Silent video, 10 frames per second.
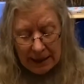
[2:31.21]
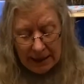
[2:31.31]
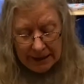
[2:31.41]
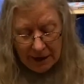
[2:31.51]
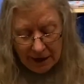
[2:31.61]

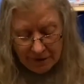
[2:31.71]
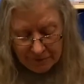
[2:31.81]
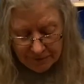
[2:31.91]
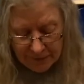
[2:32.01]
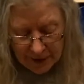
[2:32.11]
And I
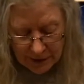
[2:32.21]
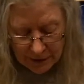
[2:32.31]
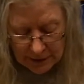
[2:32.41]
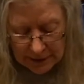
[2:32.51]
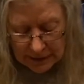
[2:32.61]

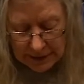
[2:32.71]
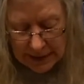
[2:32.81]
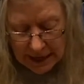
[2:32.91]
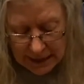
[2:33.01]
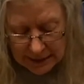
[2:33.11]
found
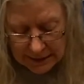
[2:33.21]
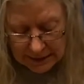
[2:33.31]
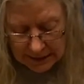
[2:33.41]
that